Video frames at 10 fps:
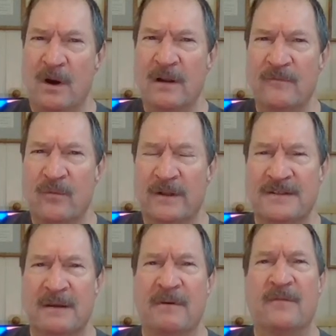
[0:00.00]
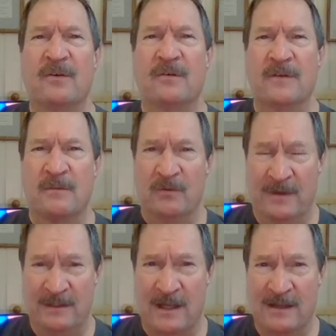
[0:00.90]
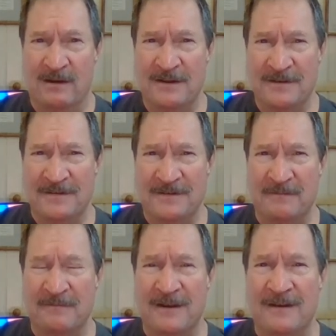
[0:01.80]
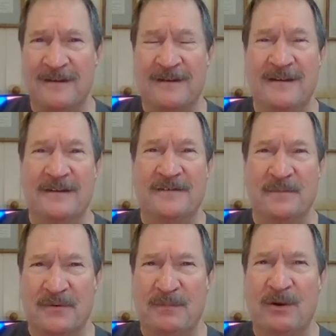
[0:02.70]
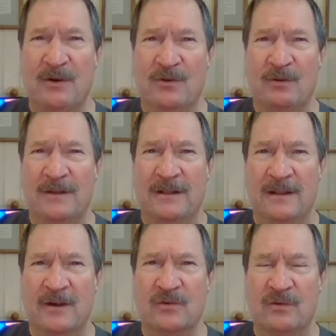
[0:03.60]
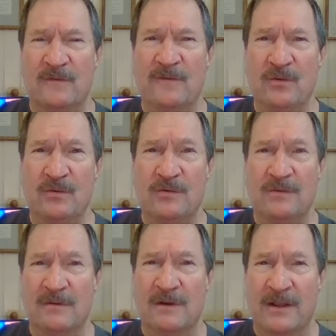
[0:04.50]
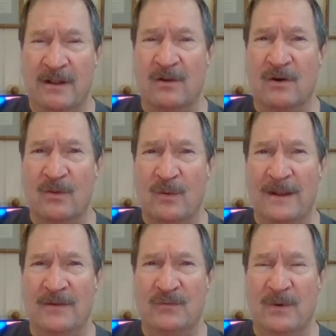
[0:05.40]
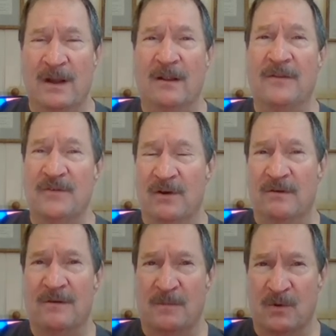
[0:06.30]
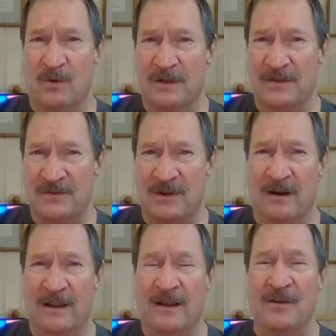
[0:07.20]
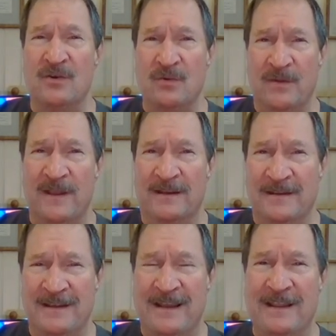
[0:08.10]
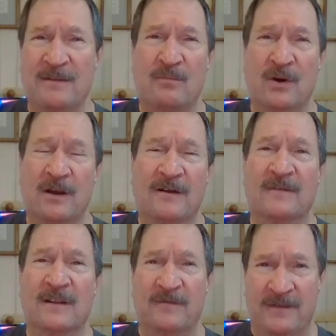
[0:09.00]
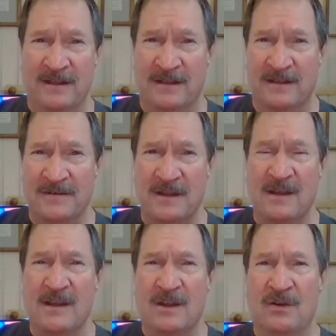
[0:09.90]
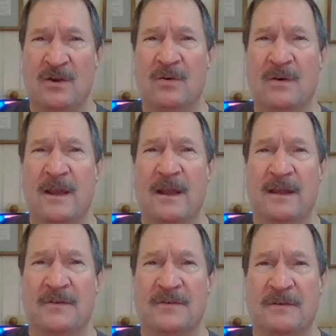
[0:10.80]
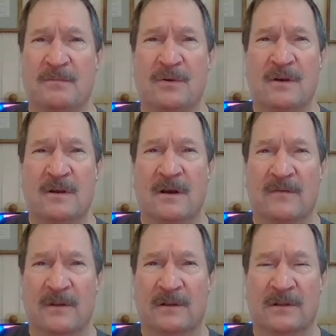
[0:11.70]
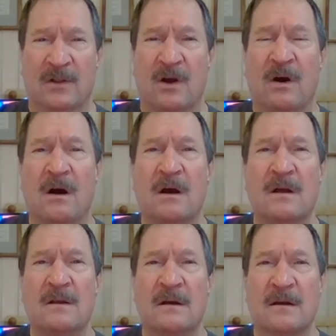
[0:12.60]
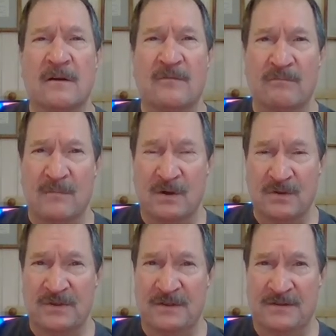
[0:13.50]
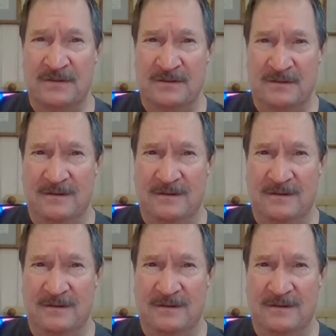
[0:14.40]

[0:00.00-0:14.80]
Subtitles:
what some of you have come to rely on is some spiritual, intellectual food along the way as well. And so I'm going to start a new thing today, the Book of Leviticus, known as the Book of the Law of Moses.